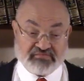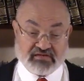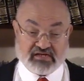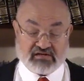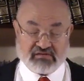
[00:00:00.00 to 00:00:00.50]

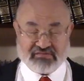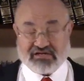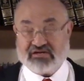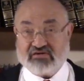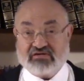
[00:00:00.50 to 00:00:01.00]
he told me,
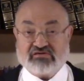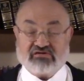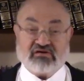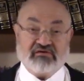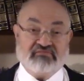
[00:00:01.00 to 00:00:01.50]
you should
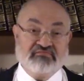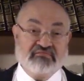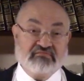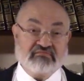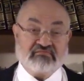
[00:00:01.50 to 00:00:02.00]
start
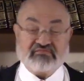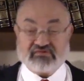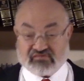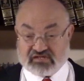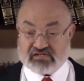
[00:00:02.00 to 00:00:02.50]

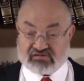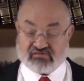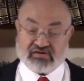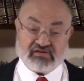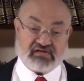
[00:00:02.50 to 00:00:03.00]
doing this
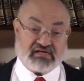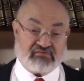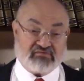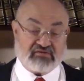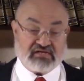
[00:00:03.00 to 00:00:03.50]
sort of thing that
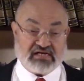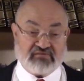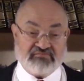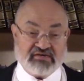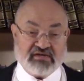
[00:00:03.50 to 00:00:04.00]
I'm doing
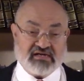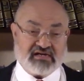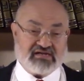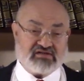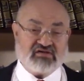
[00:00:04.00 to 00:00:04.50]
now.
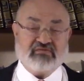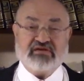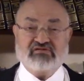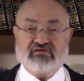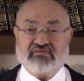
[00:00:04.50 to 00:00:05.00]
And I said,
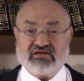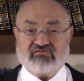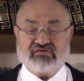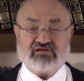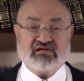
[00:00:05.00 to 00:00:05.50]
nobody's going to be
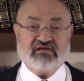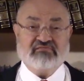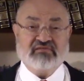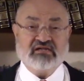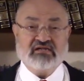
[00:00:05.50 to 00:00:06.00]
interested in it.
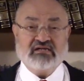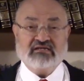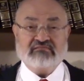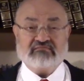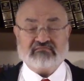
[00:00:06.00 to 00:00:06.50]

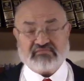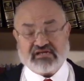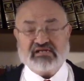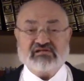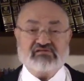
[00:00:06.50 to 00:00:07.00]
And
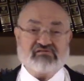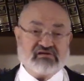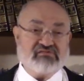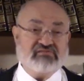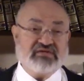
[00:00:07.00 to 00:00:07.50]
he
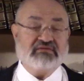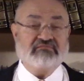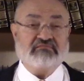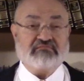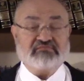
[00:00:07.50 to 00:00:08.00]
disagreed with me,
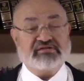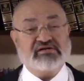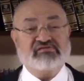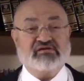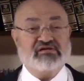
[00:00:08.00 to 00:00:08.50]
and
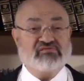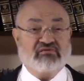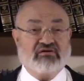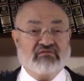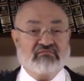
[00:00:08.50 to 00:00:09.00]
I thought he's
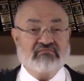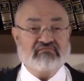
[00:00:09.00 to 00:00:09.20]
wrong,